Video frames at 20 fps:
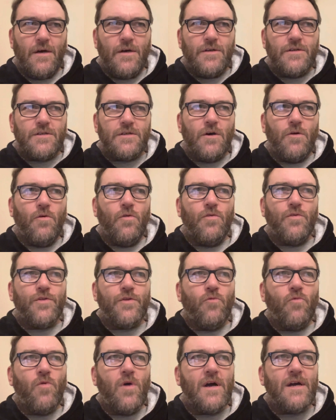So the
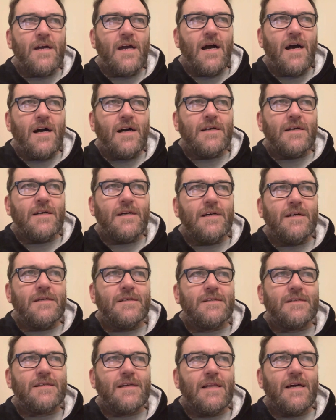way I
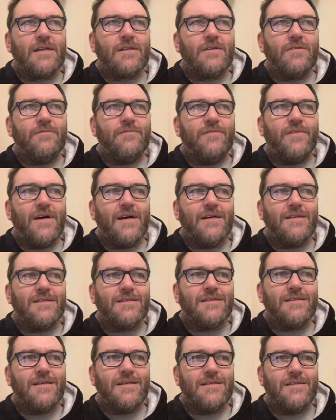select them via the
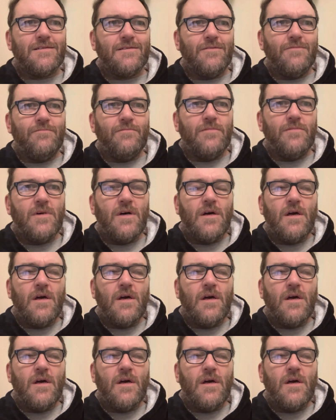system